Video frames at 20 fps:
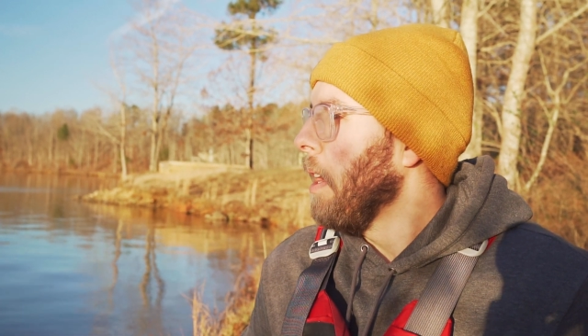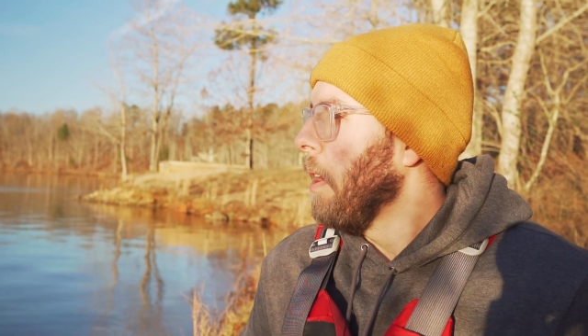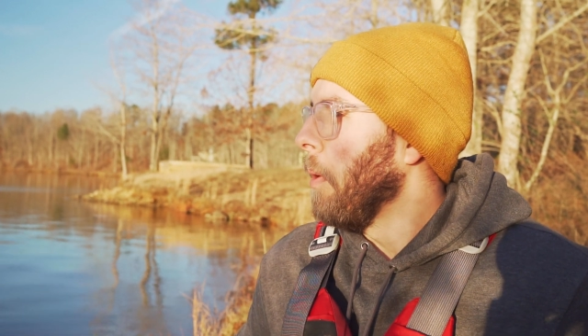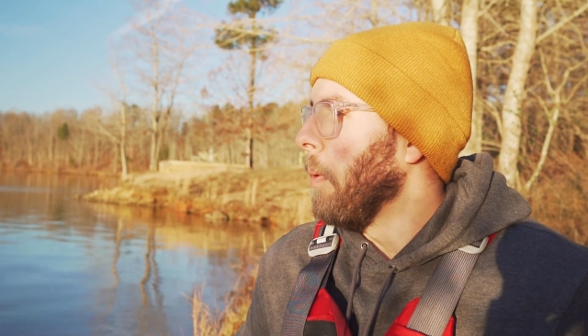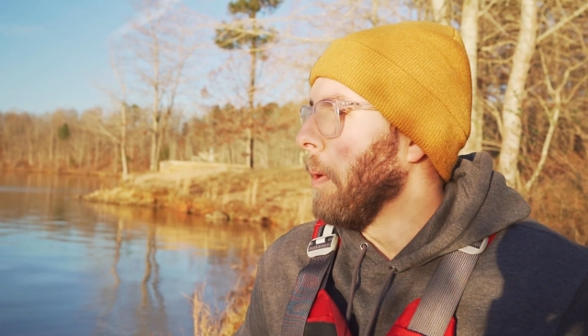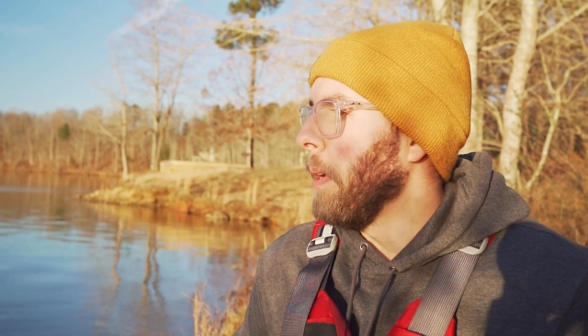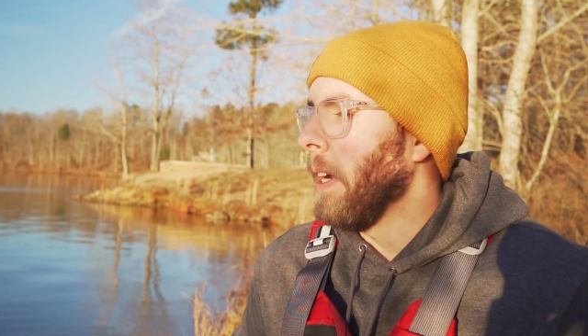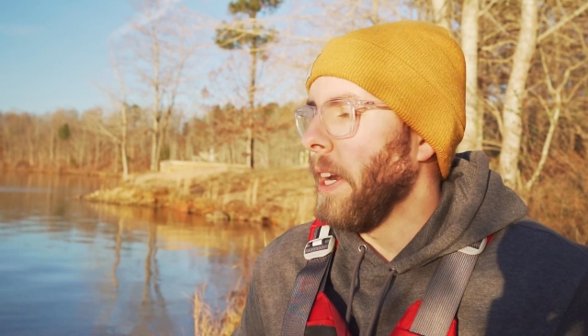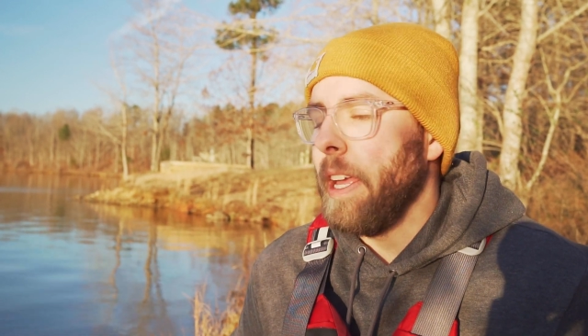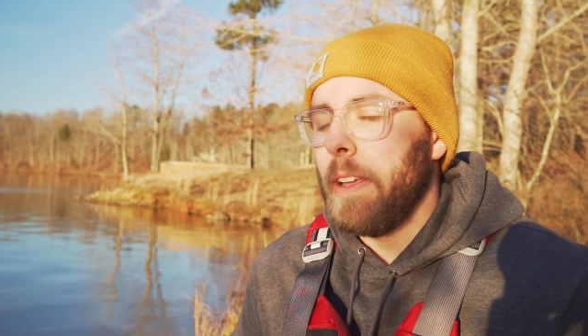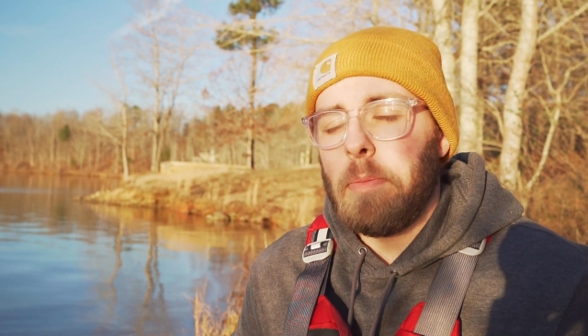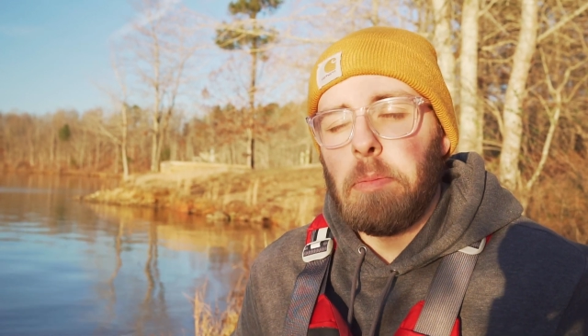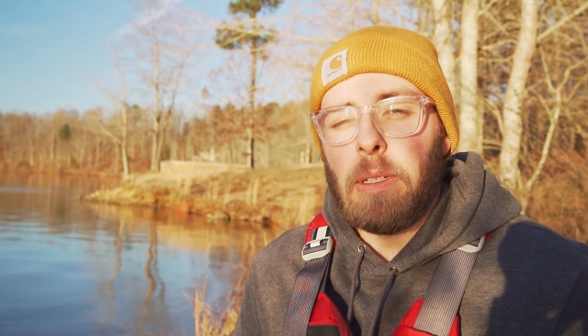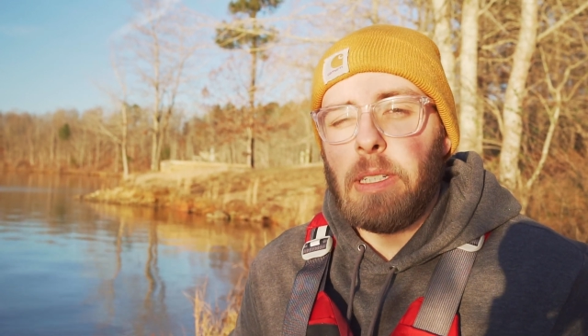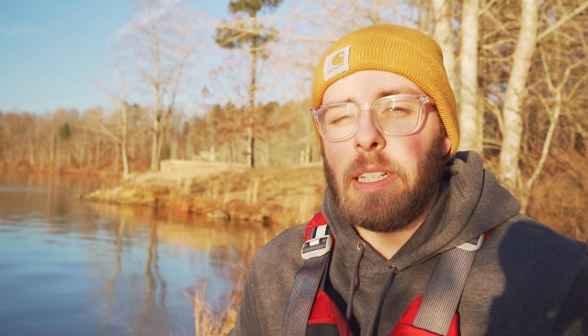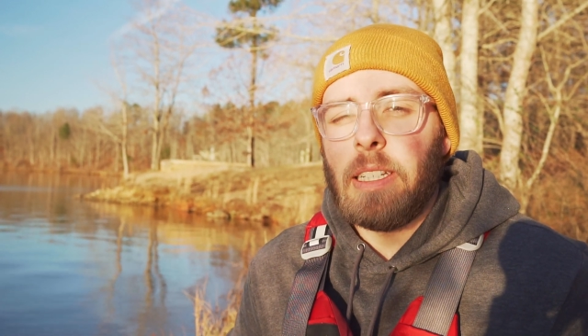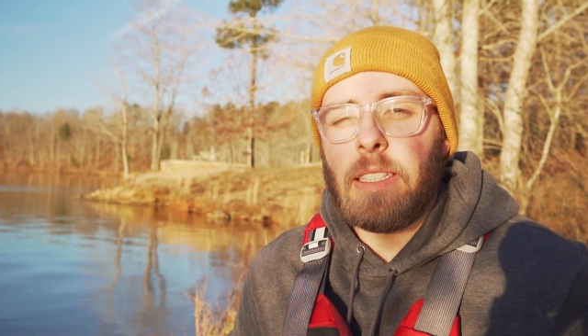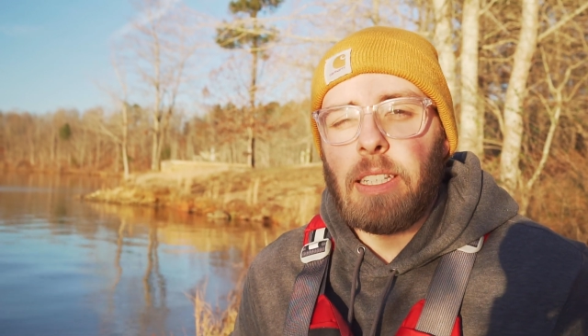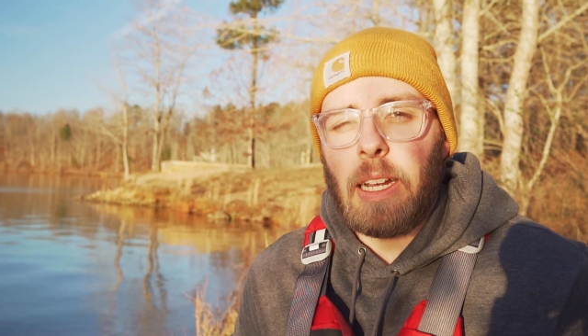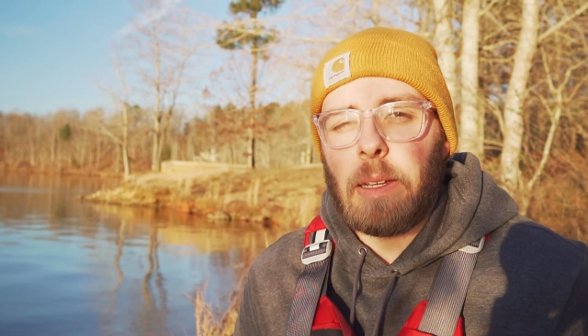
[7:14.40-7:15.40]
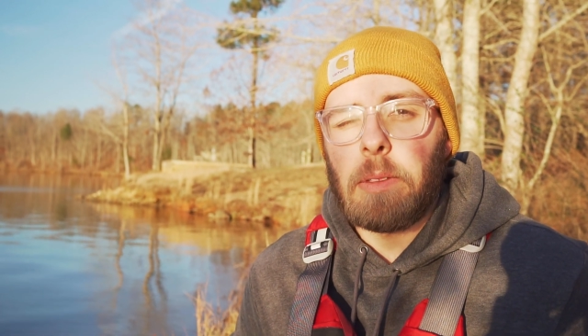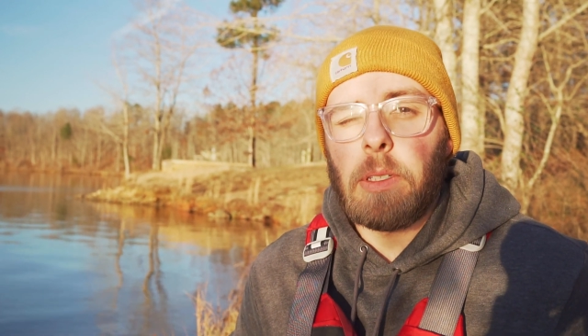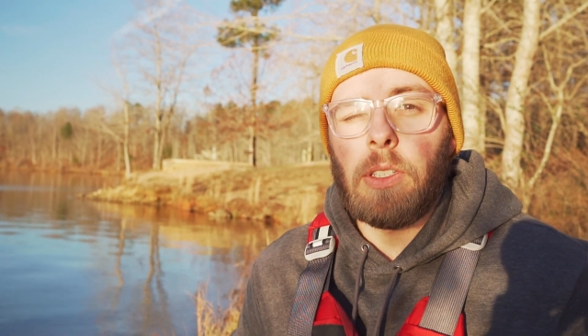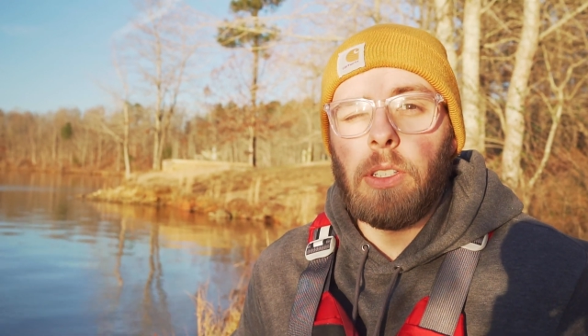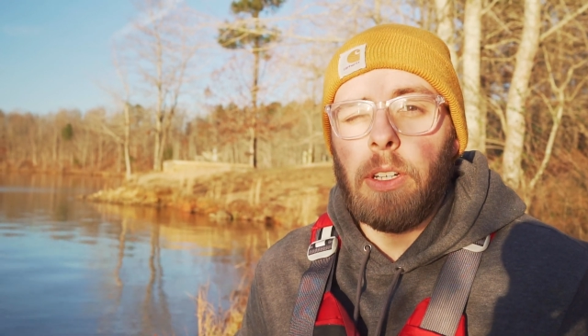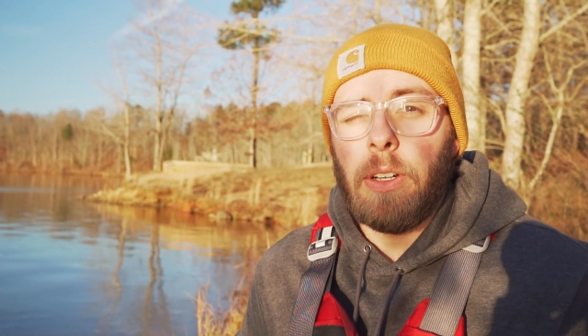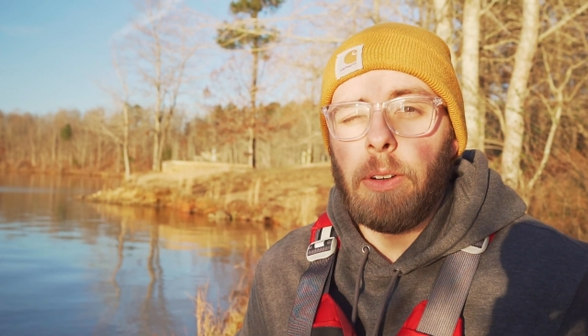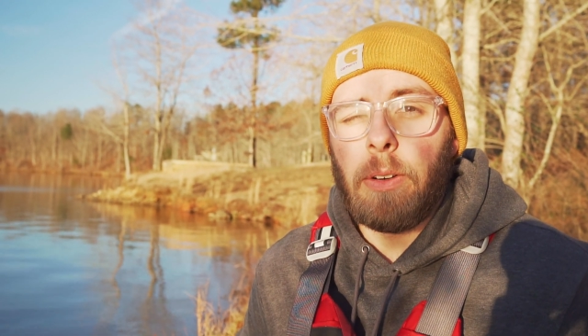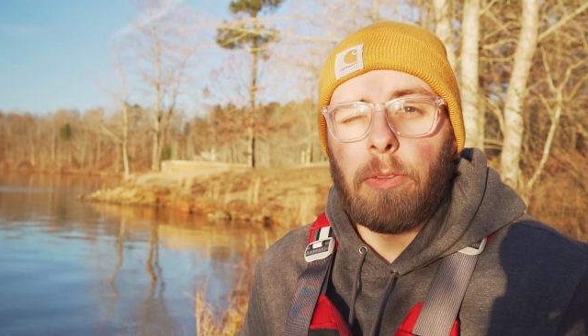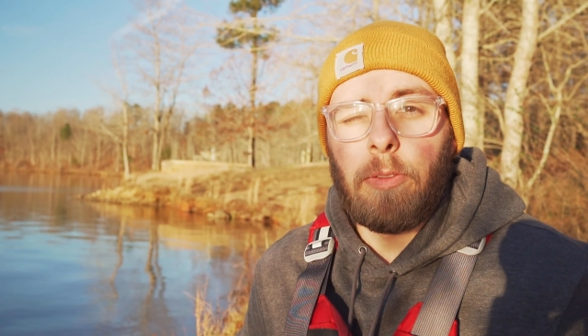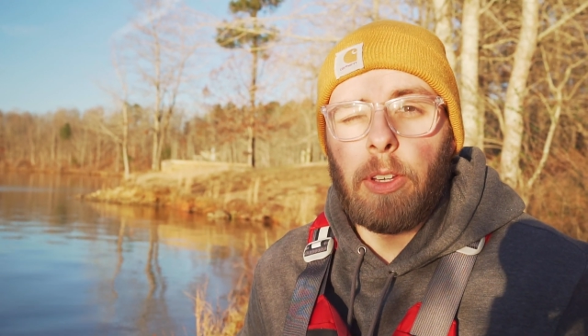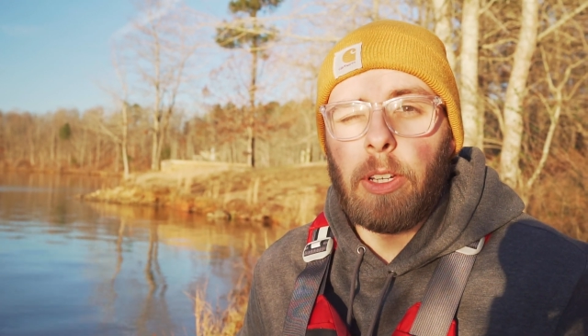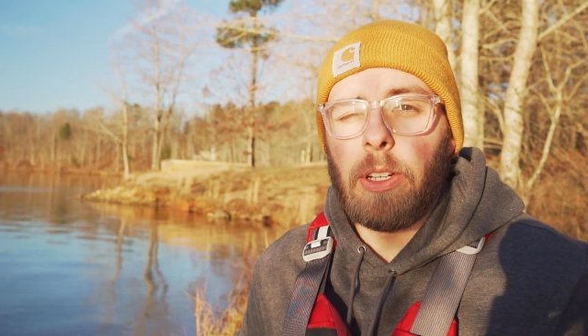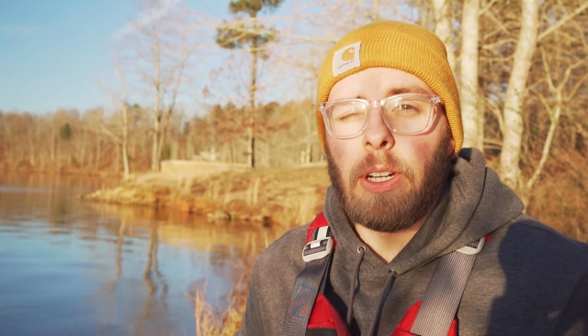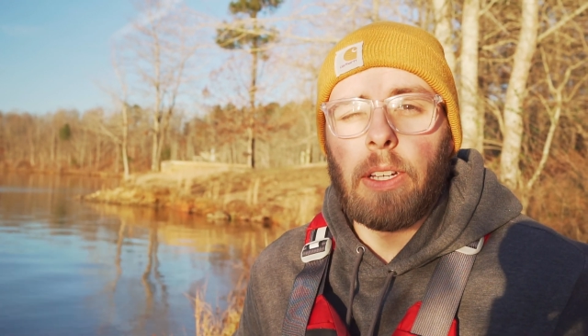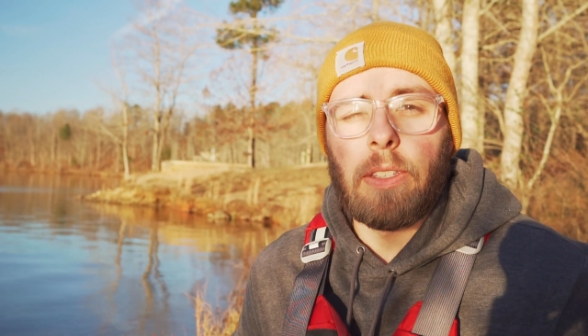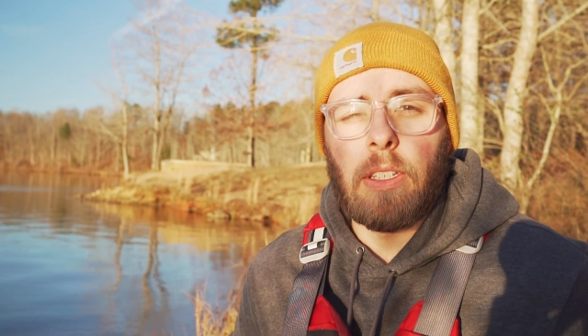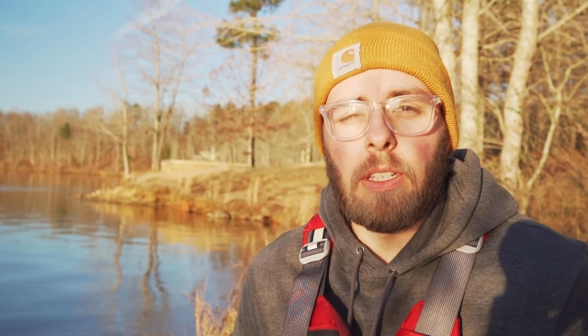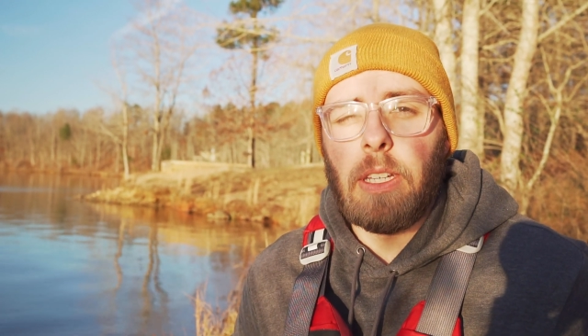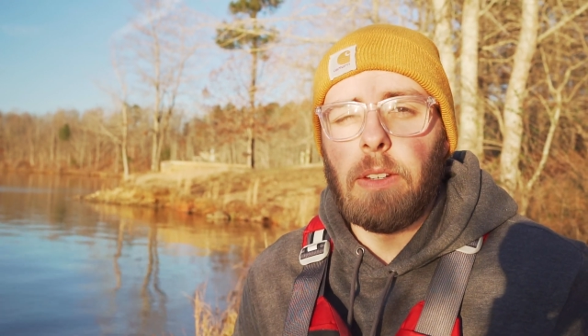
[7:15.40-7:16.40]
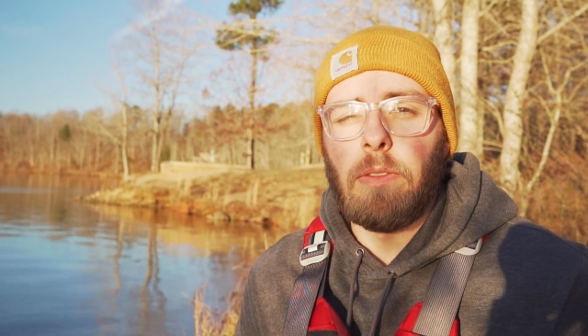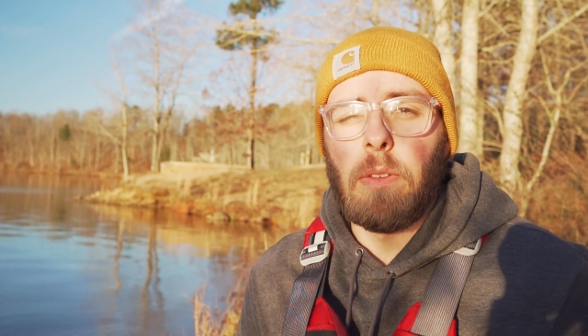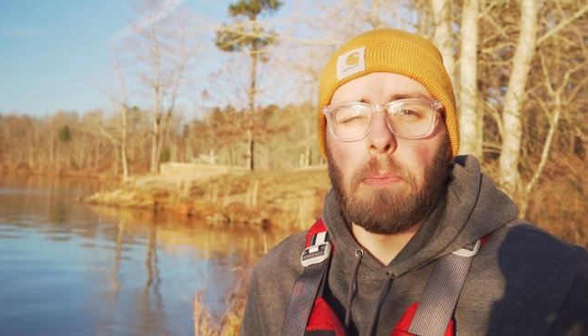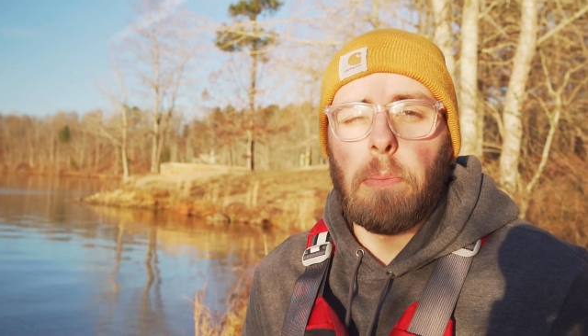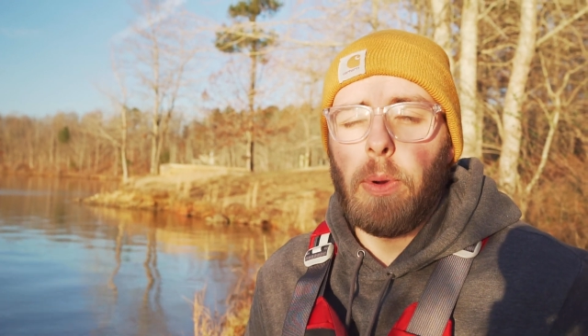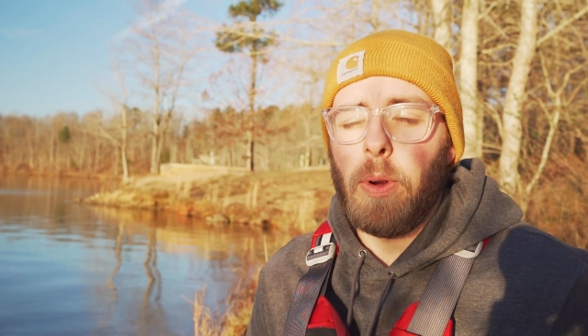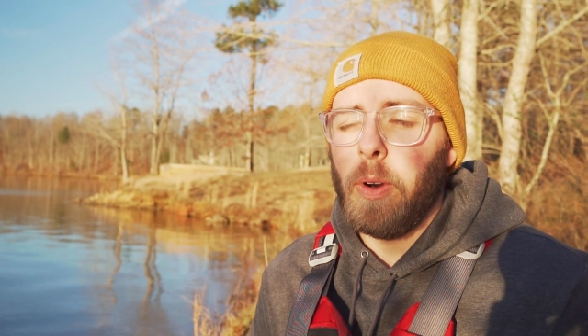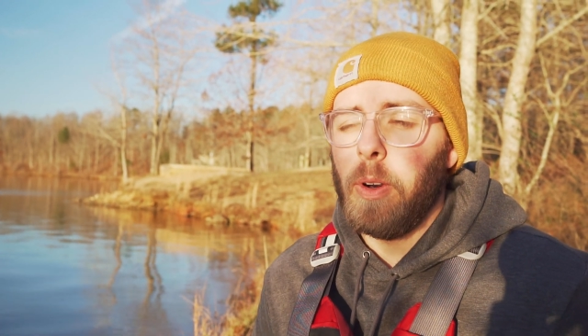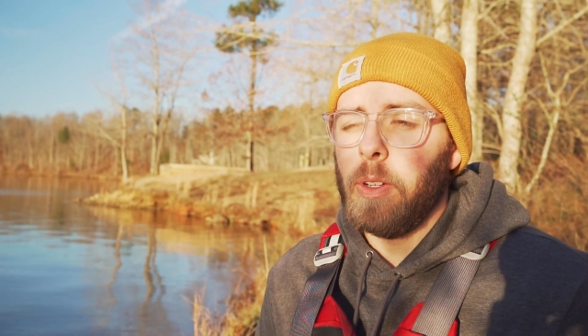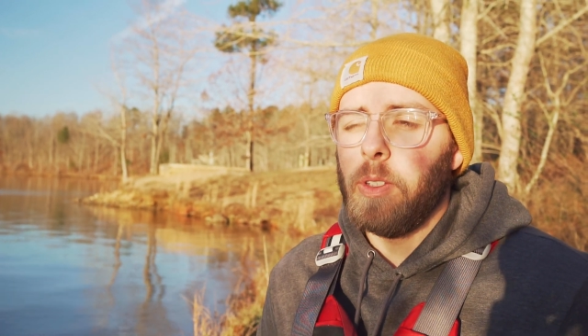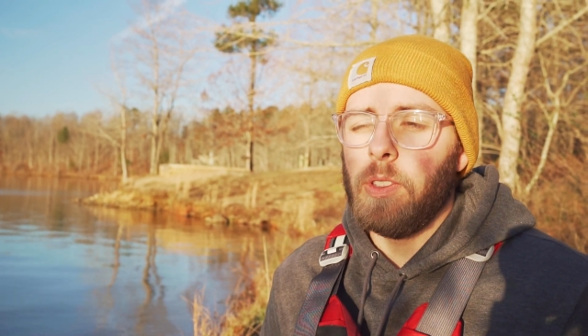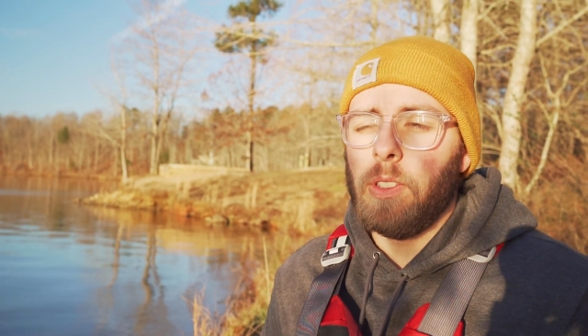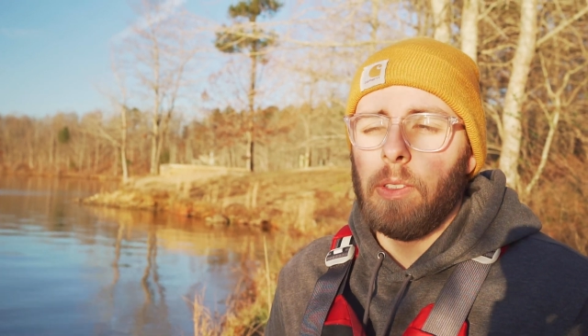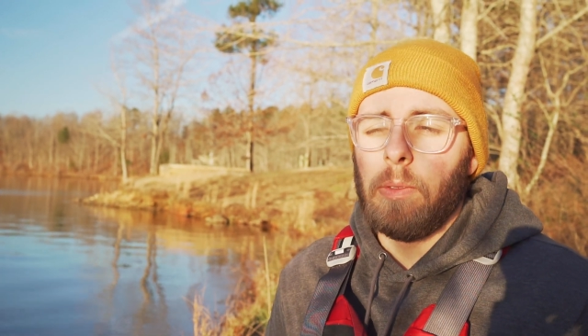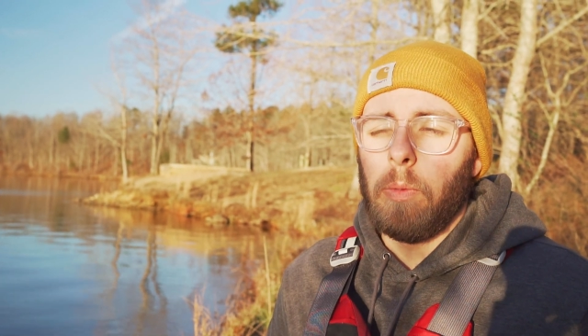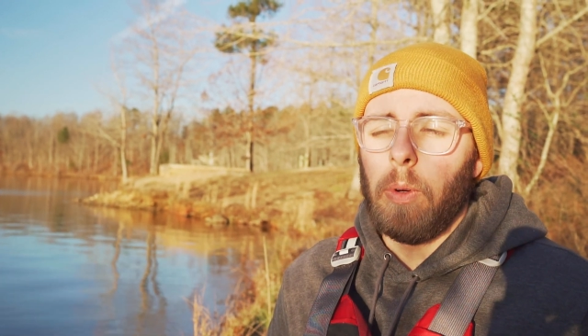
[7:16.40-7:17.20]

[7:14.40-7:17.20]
we're going to have plenty of time this year to figure out the different parts and